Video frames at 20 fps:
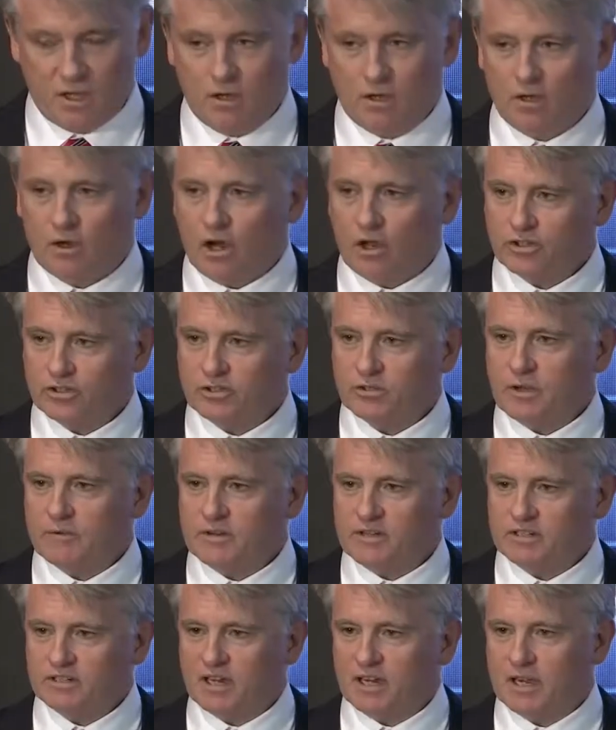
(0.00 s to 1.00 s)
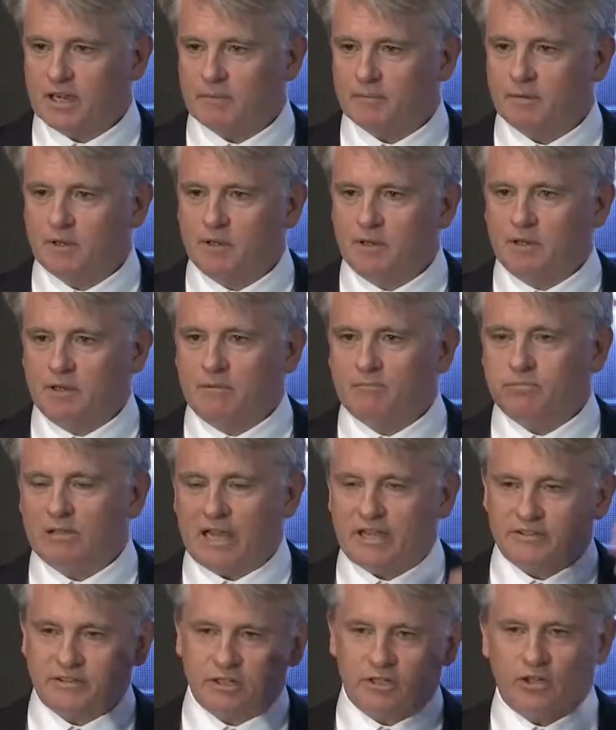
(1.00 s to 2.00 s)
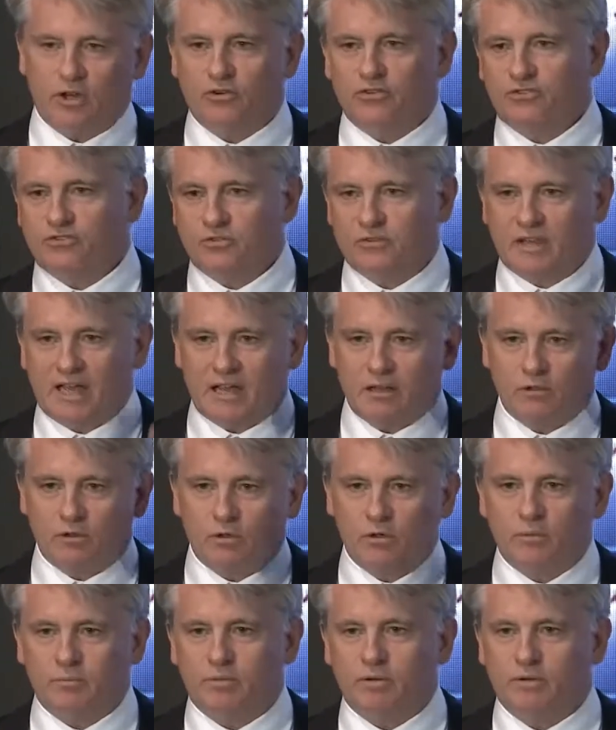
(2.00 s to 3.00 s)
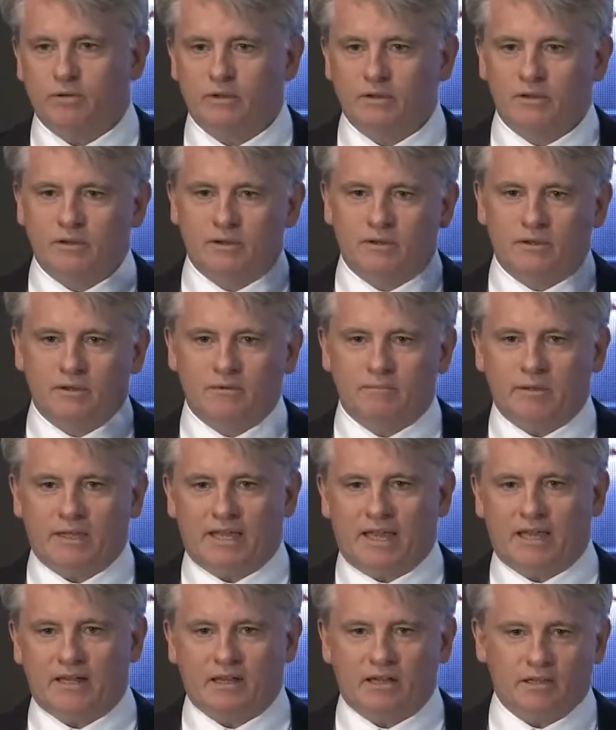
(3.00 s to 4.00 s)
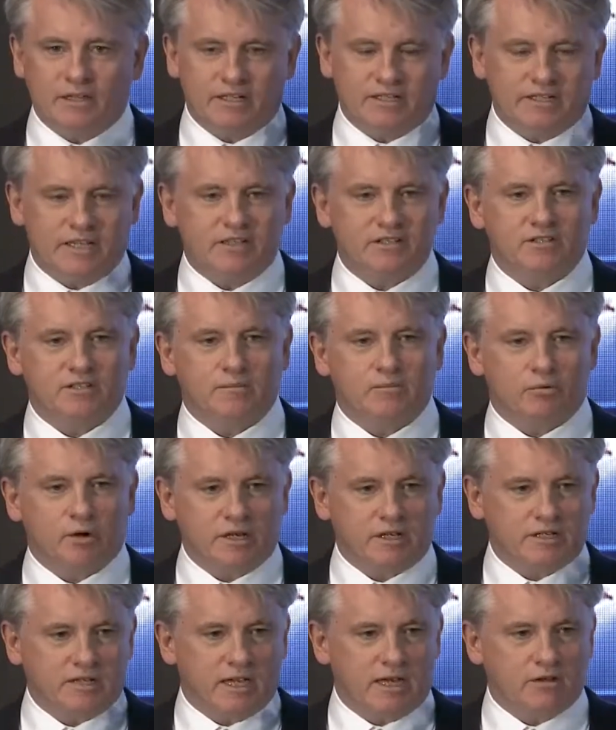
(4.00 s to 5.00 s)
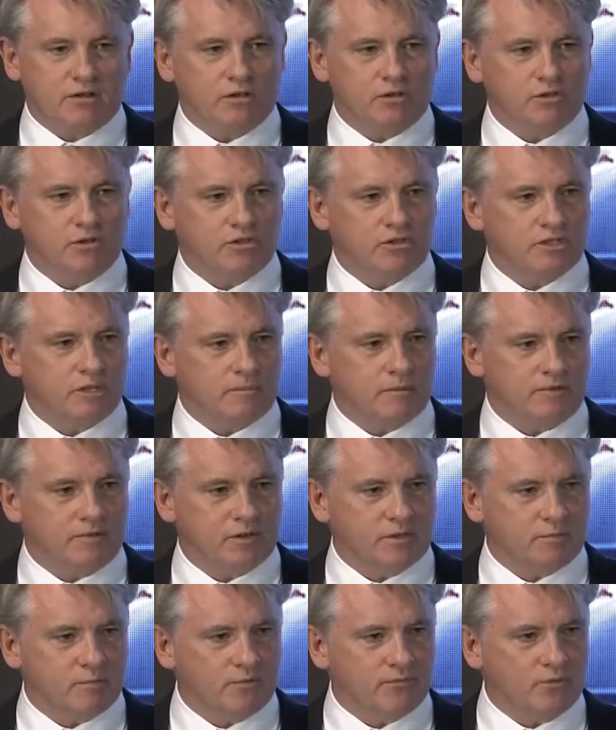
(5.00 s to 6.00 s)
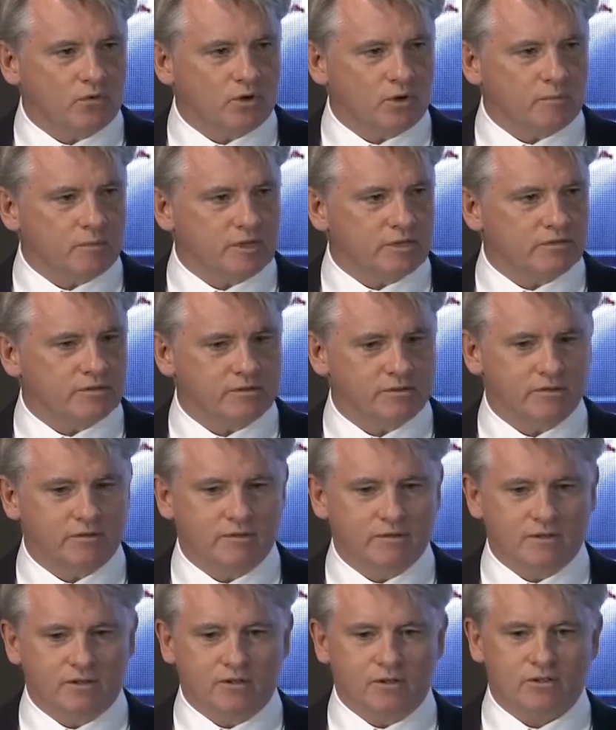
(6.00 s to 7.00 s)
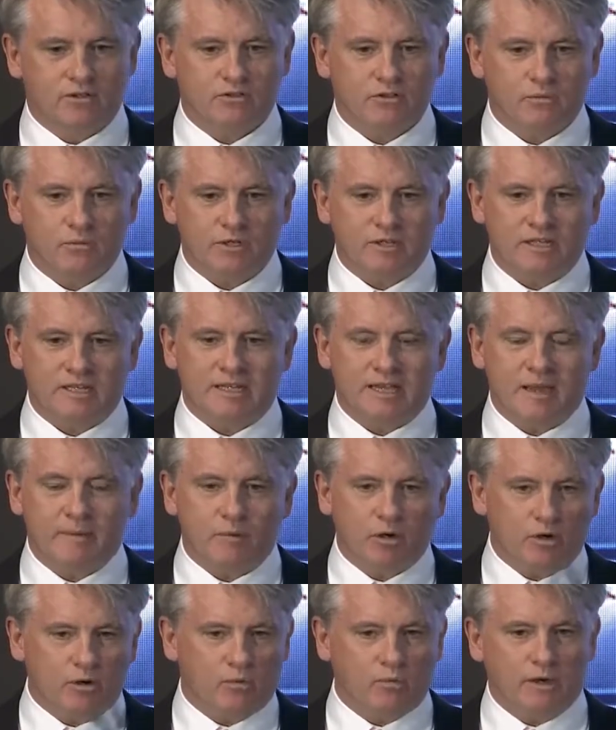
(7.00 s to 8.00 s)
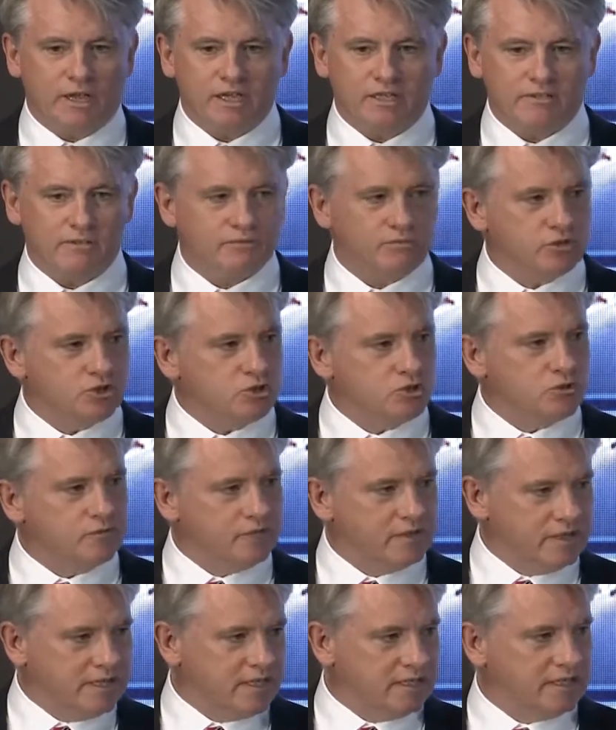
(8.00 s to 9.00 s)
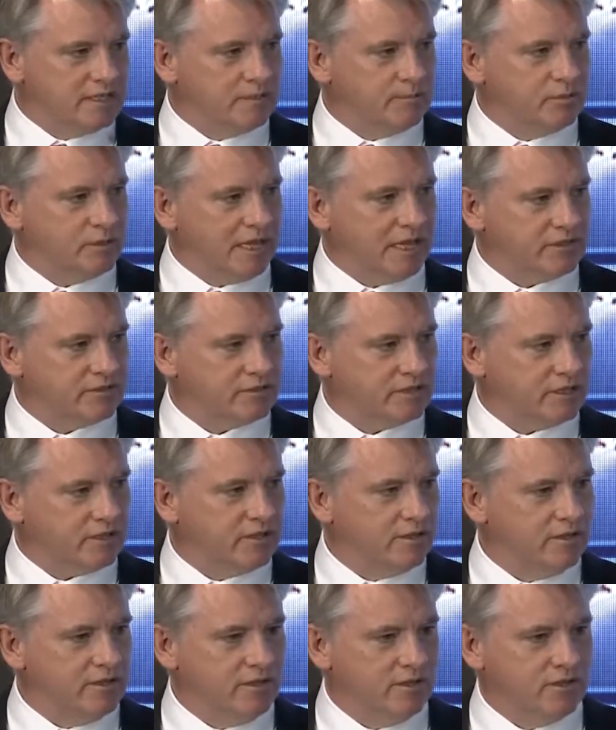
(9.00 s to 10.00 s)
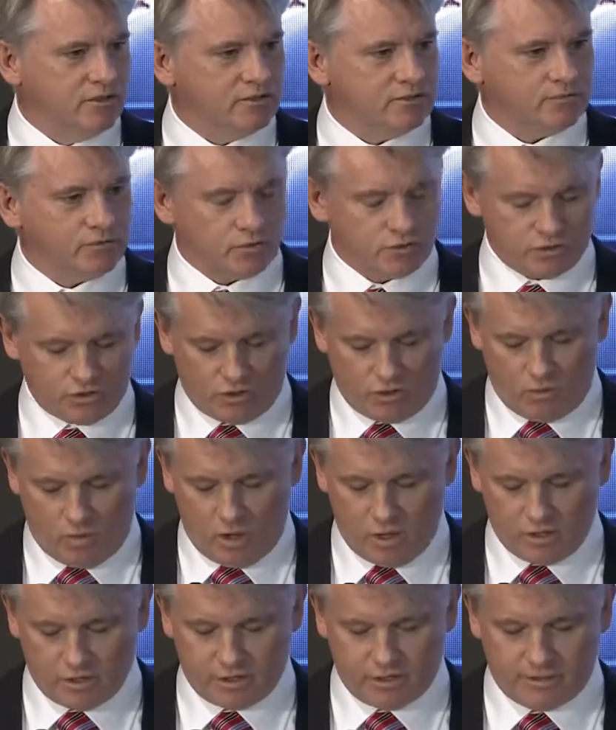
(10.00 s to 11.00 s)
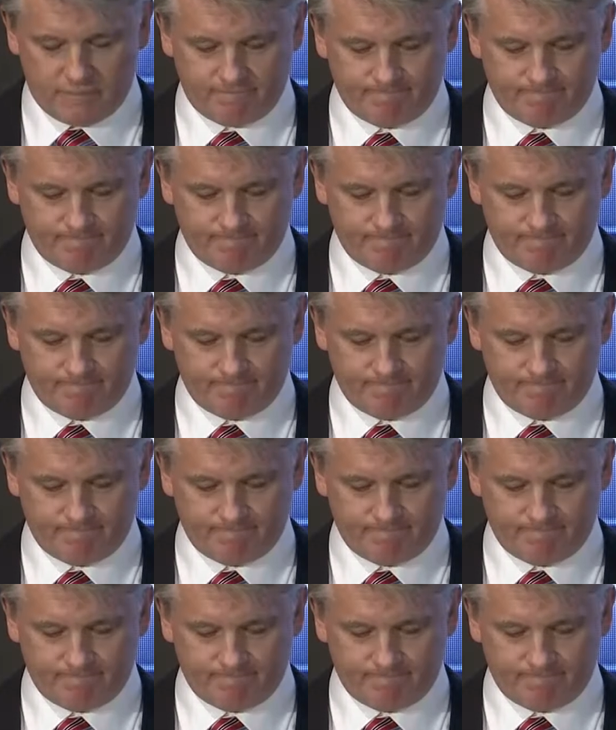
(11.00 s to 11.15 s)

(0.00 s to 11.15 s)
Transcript: Also, every time plastic goes through that loop, mechanically it tends to break down and lose some of its performance. So we need chemical ways of rejuvenating the plastic to virgin quality.